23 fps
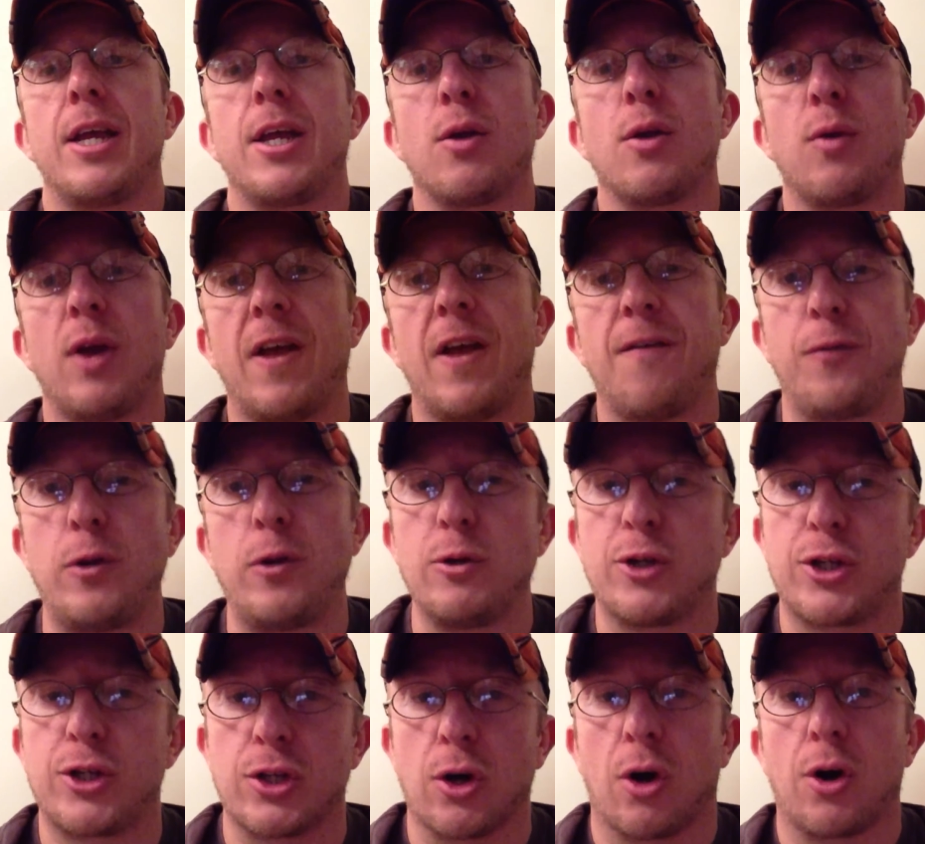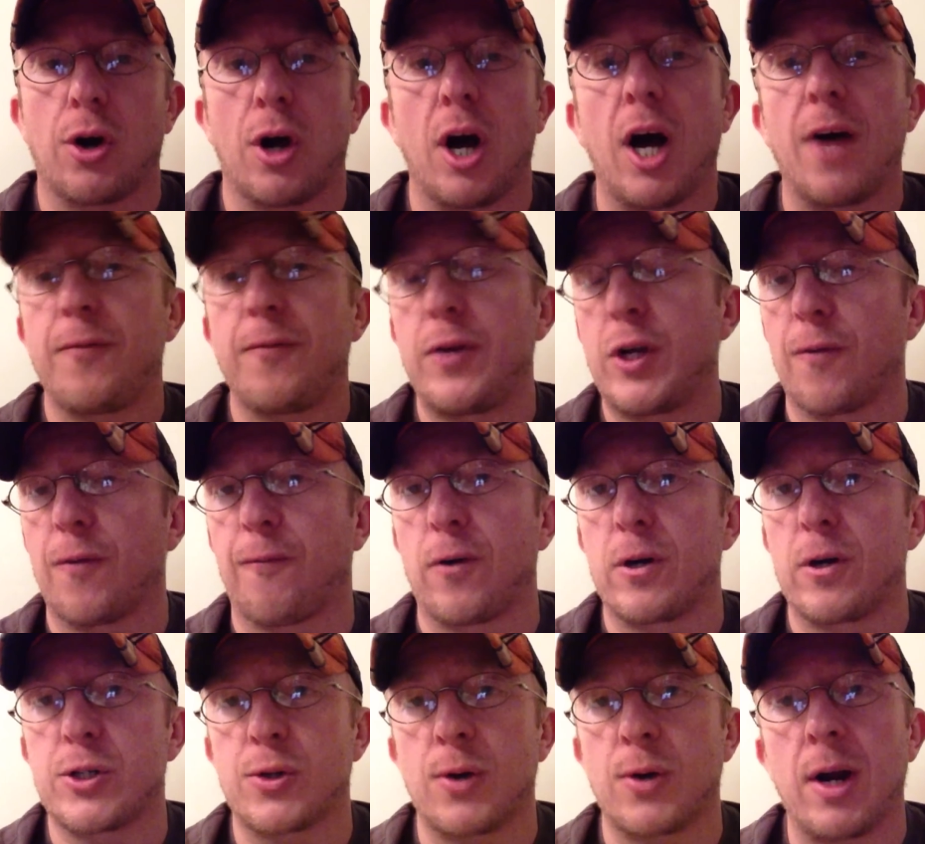if you start off in your
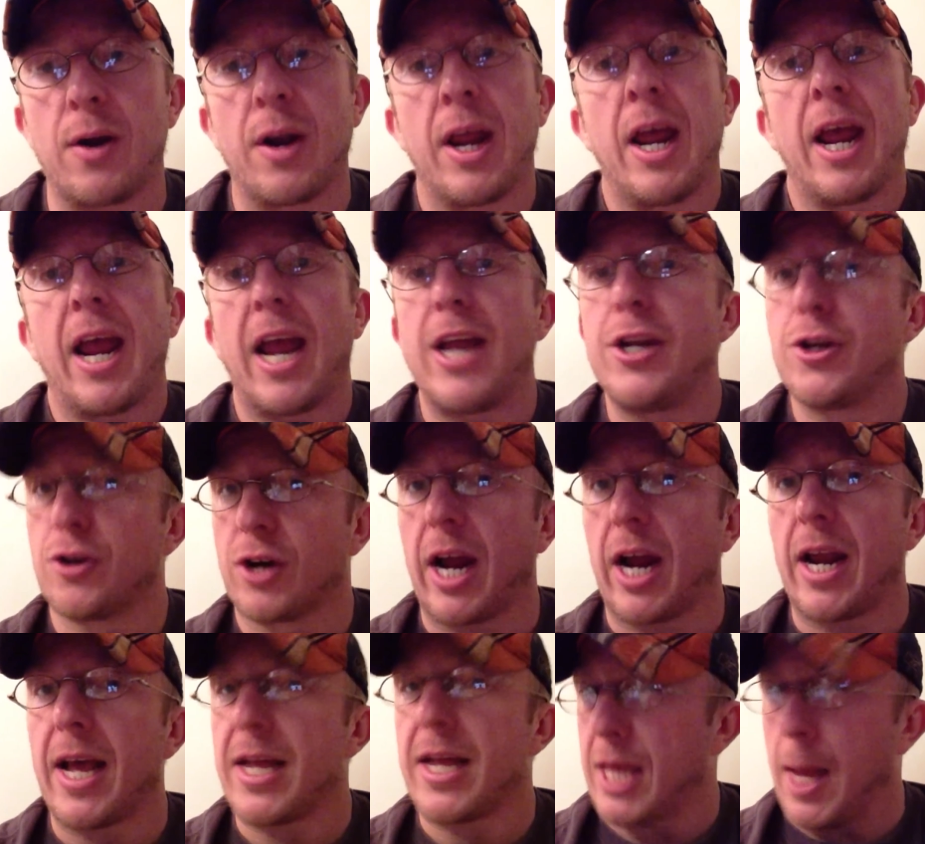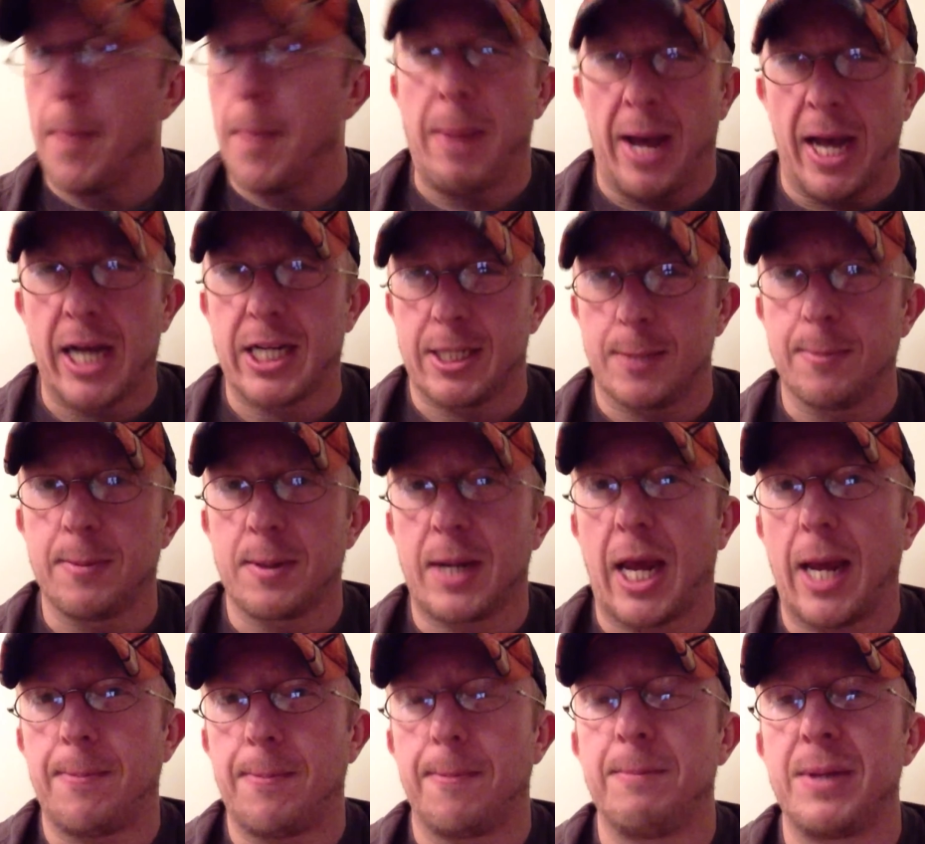first round and you're kind of at that
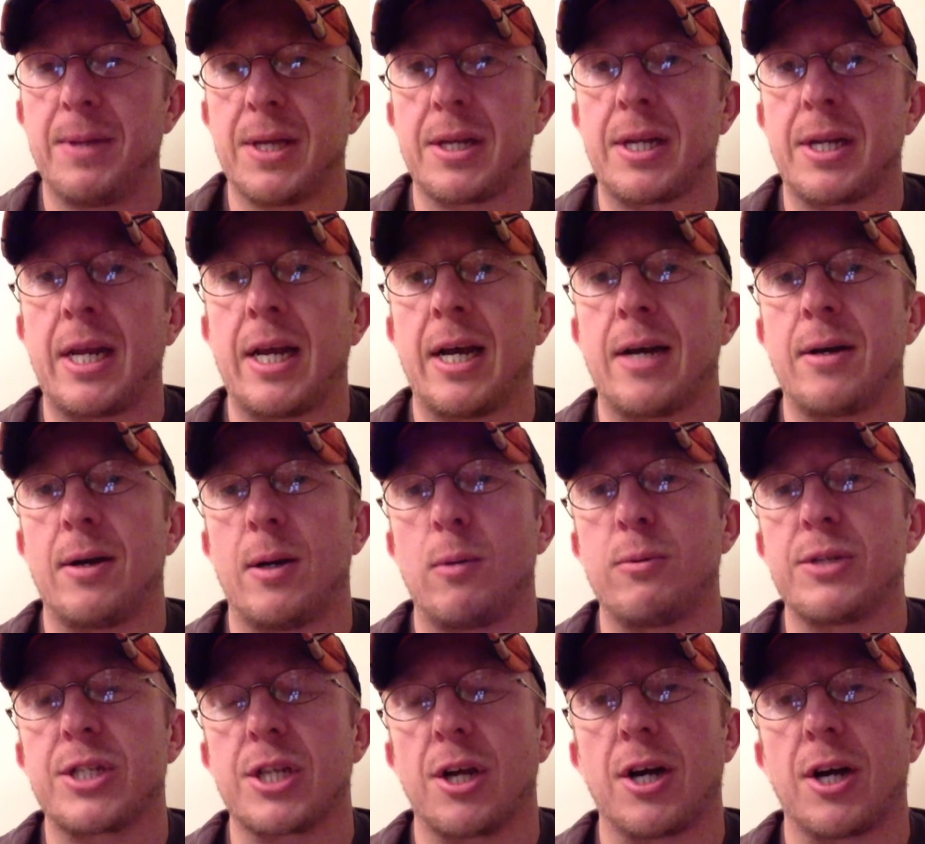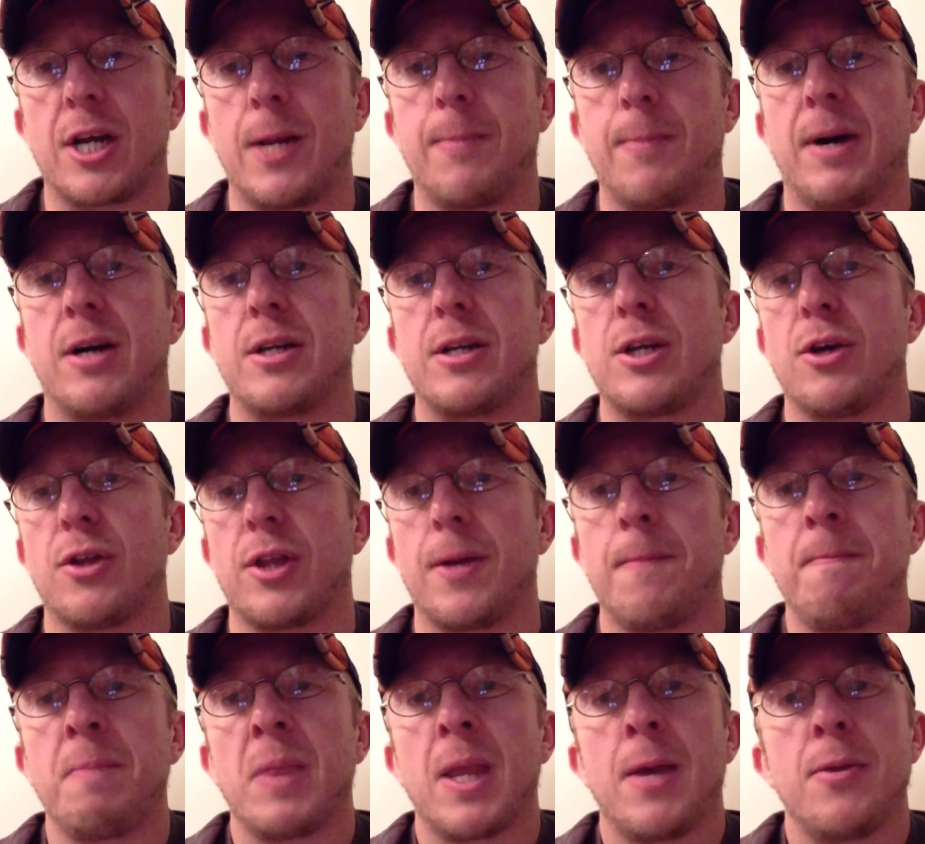maximum capability, I was talking about,
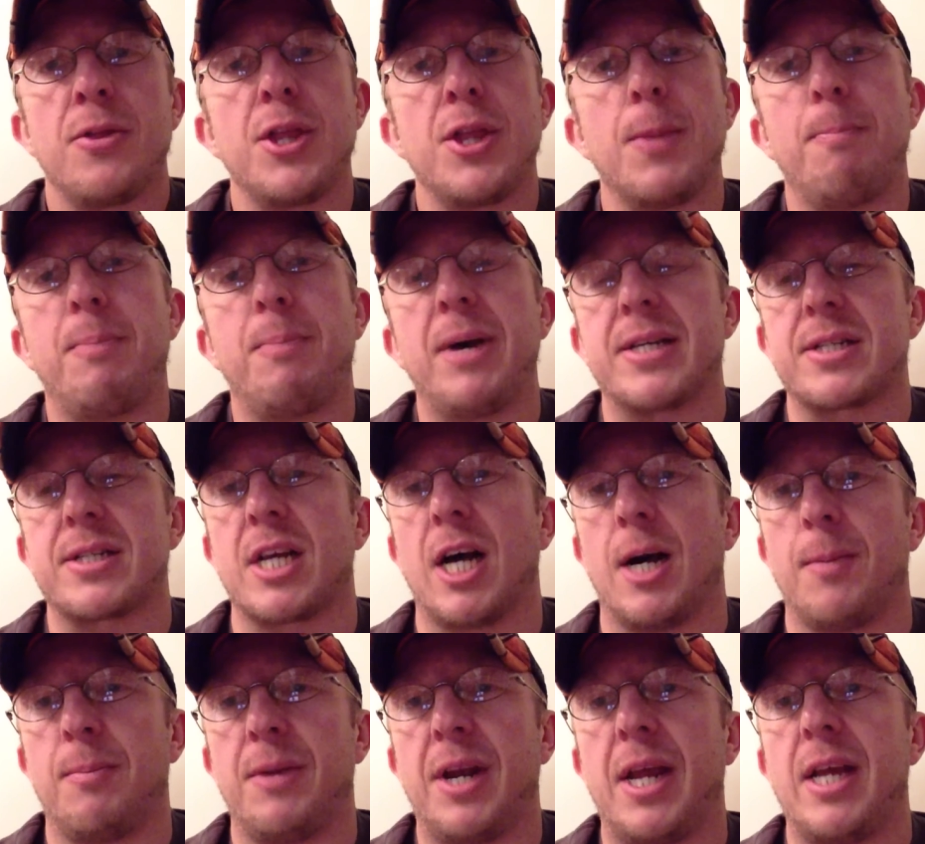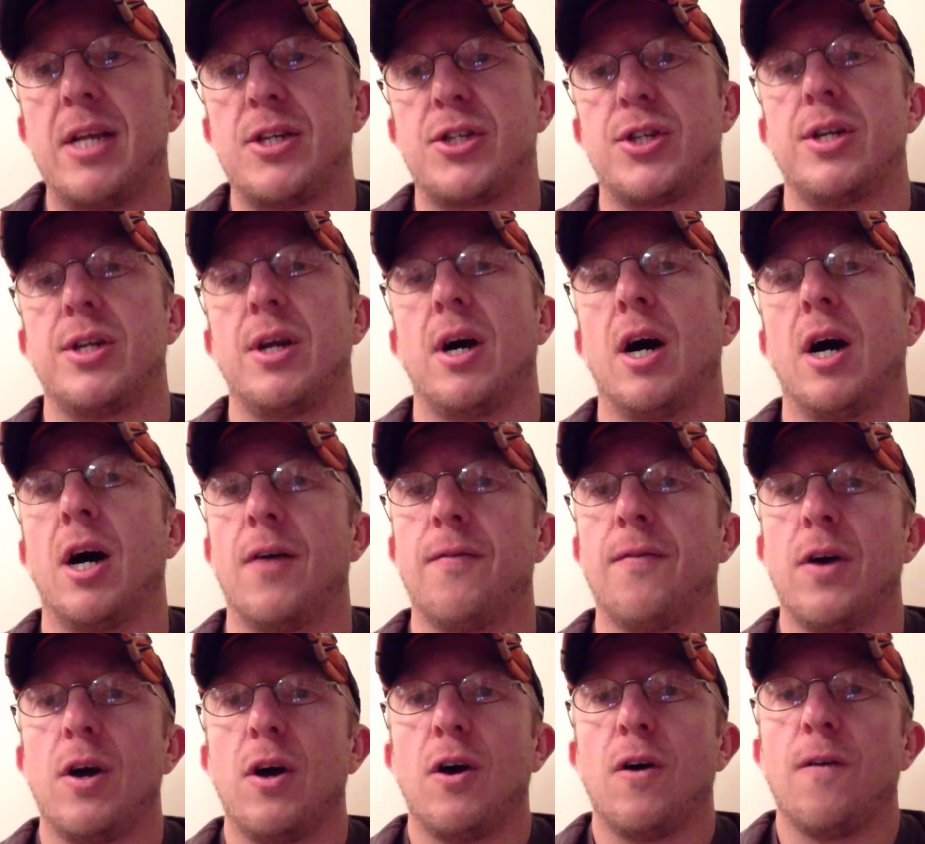the best combination
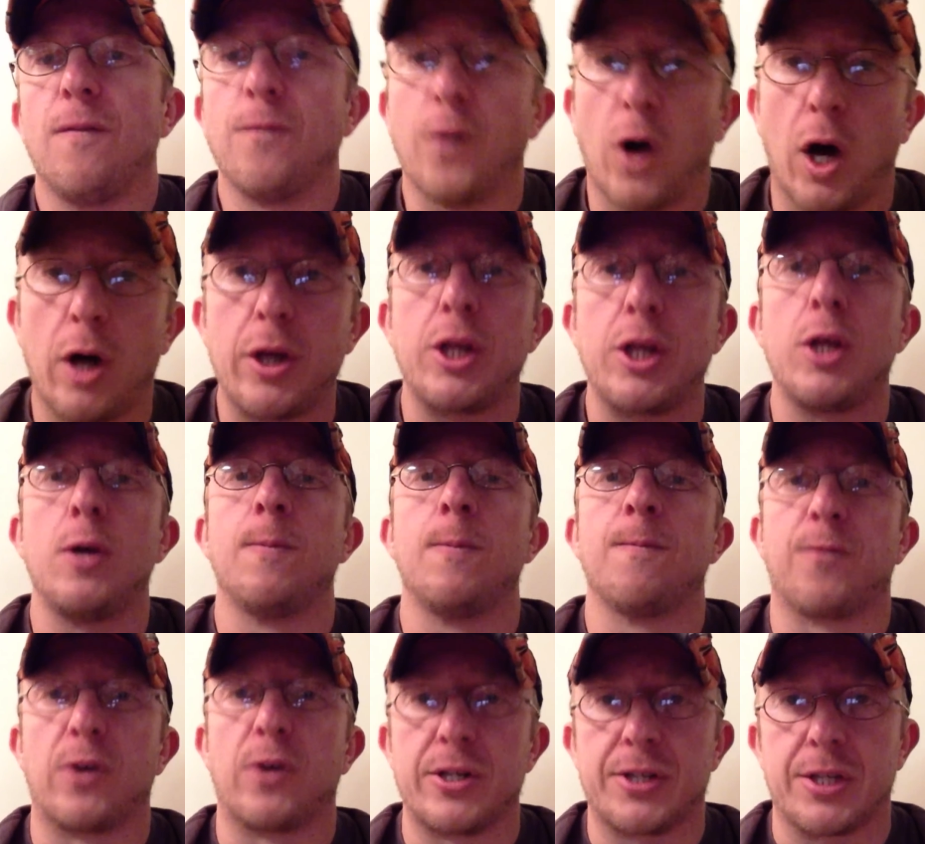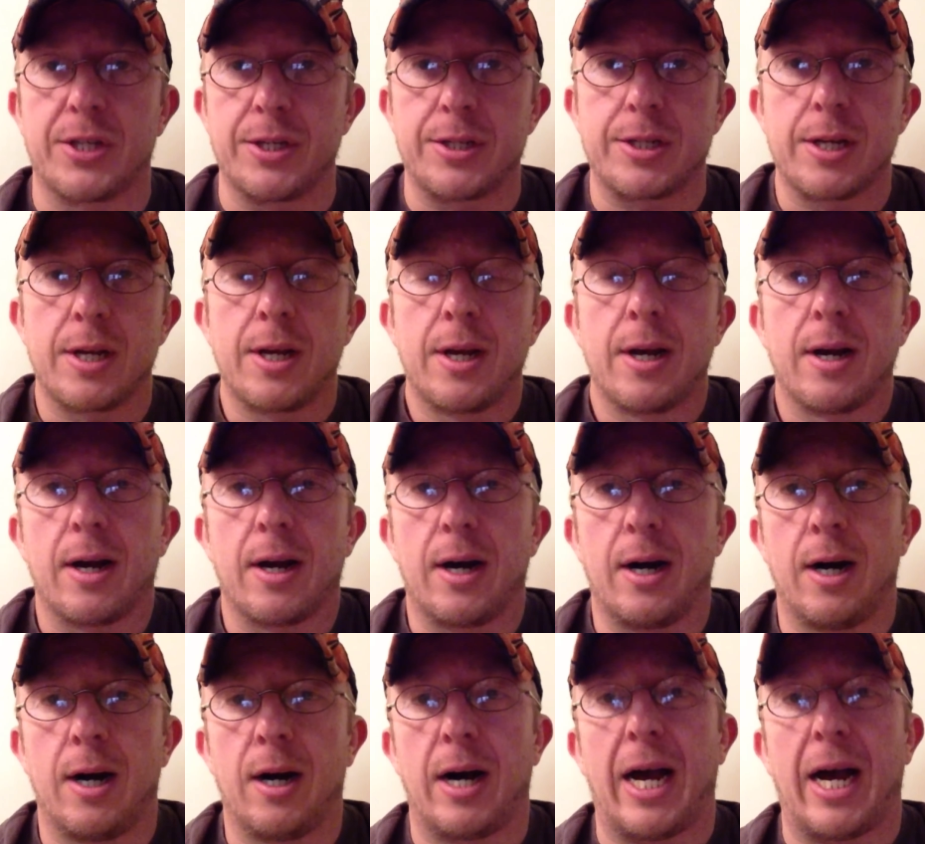of volume versus
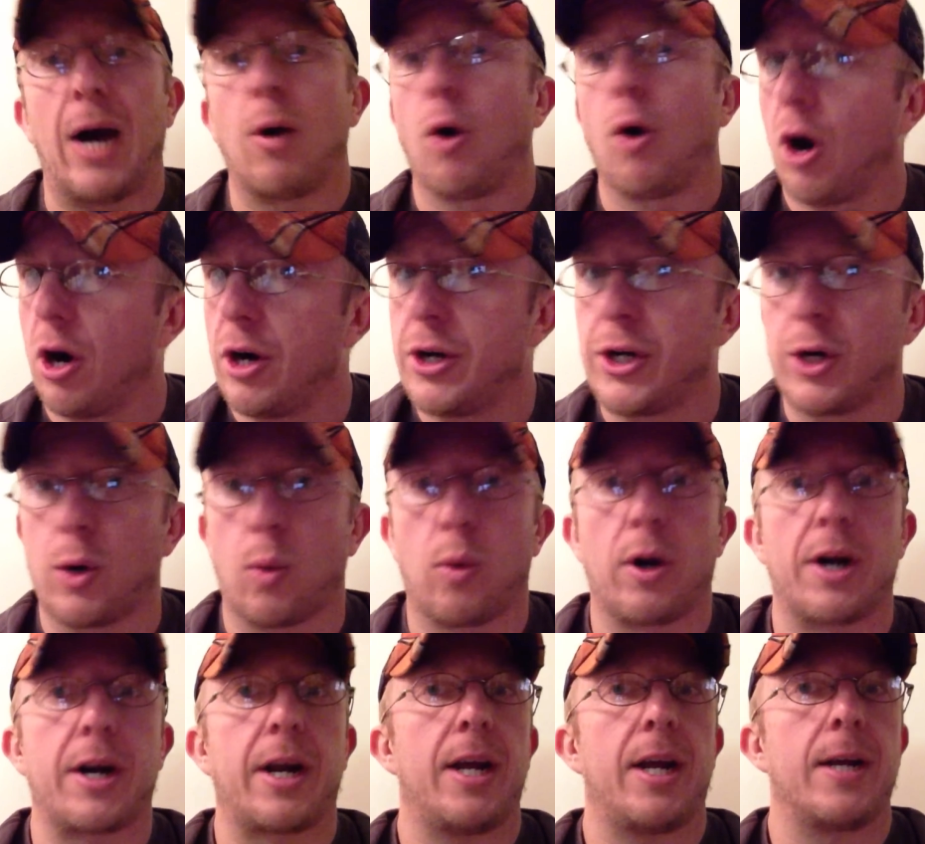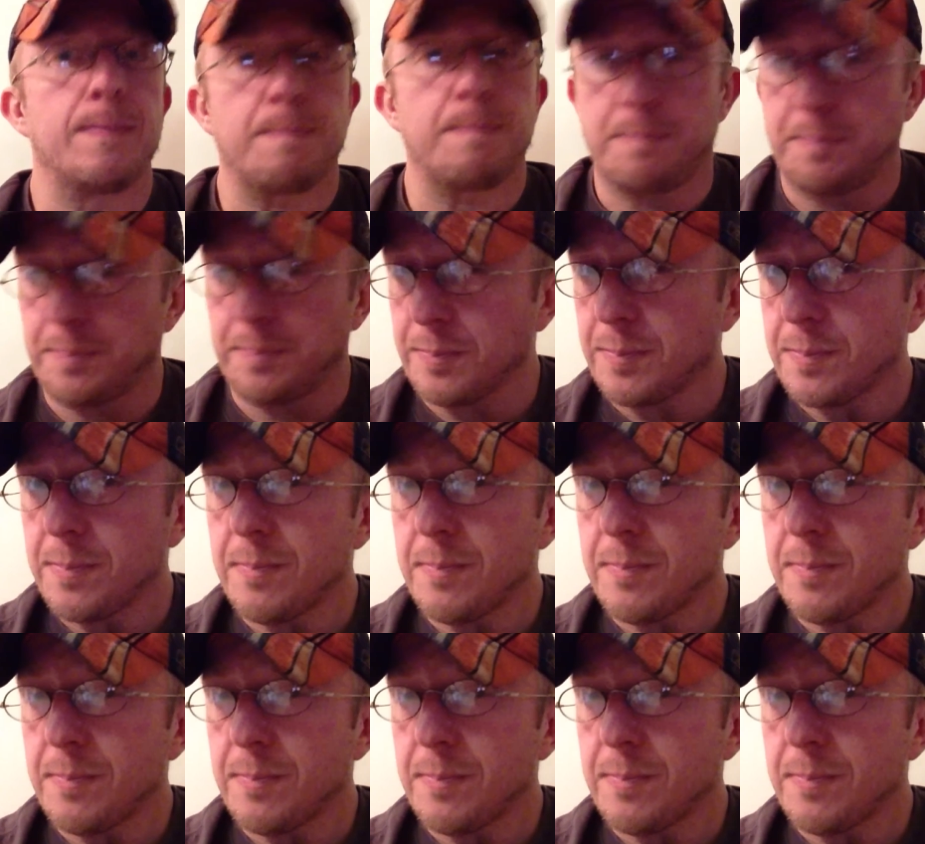how hard you're working,